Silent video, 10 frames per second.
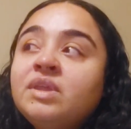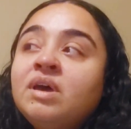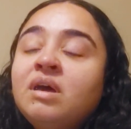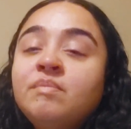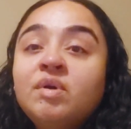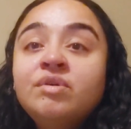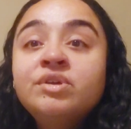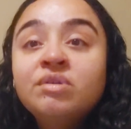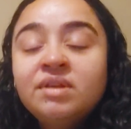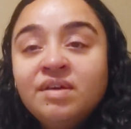um,
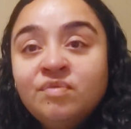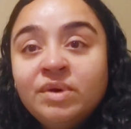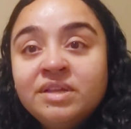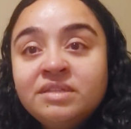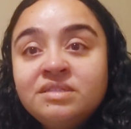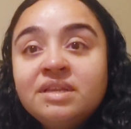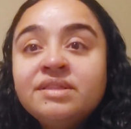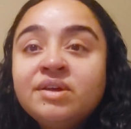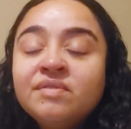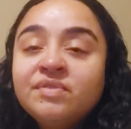your loved ones
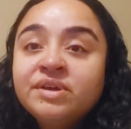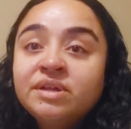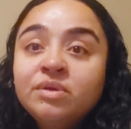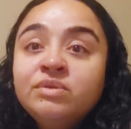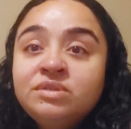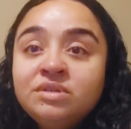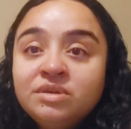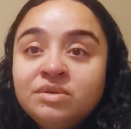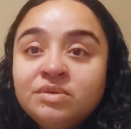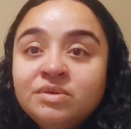that are very close to
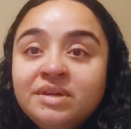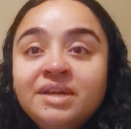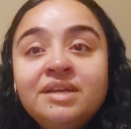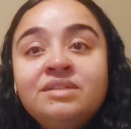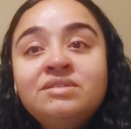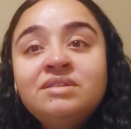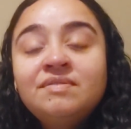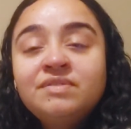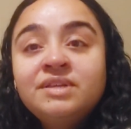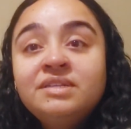you, it's
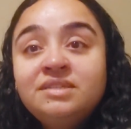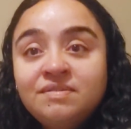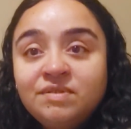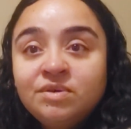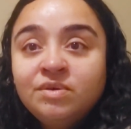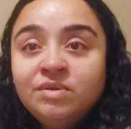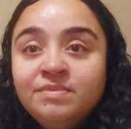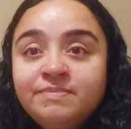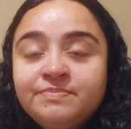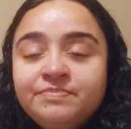definitely difficult.